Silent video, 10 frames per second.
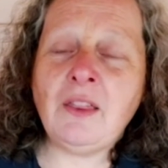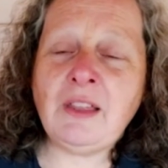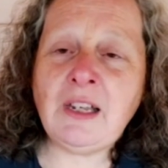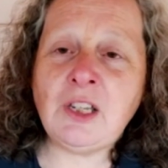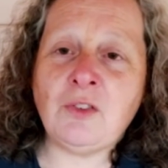
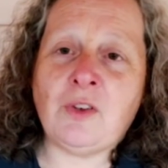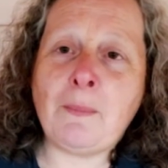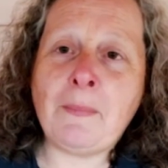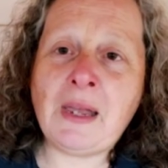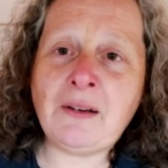Thank you for
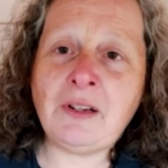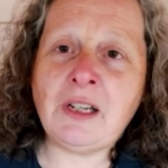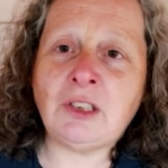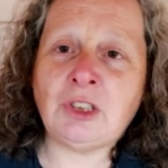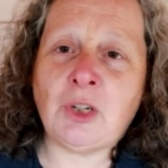
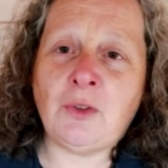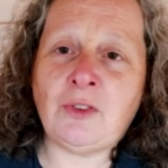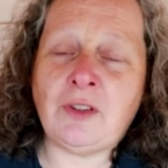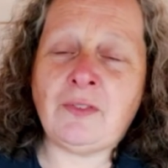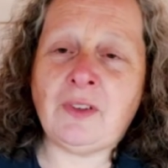Mary and
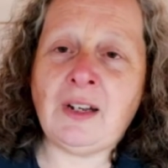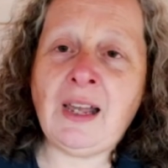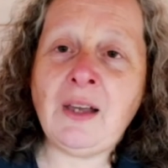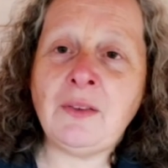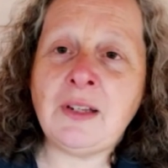Joseph and
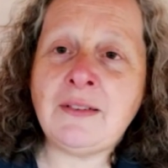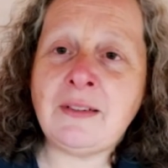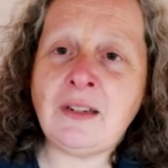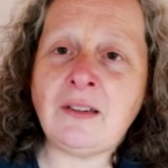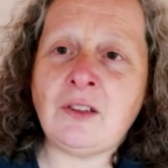how they
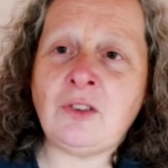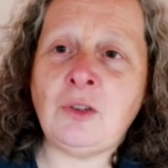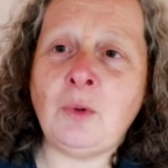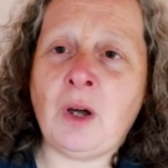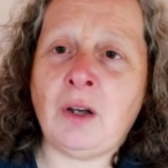did as
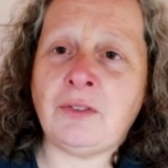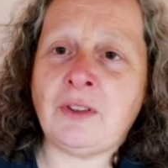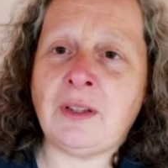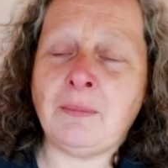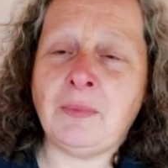you
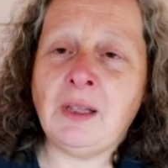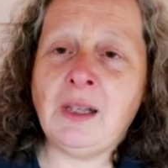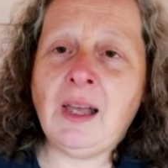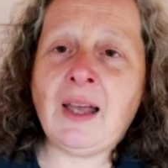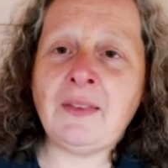asked them
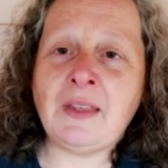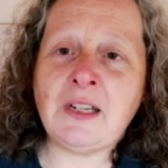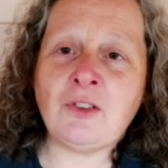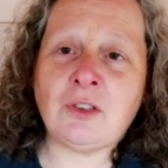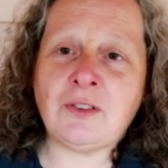and
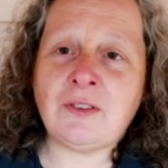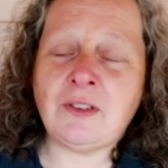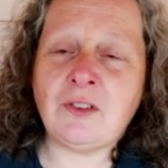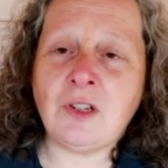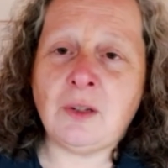they
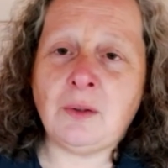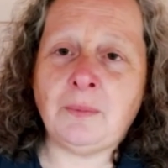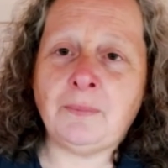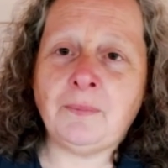trusted you.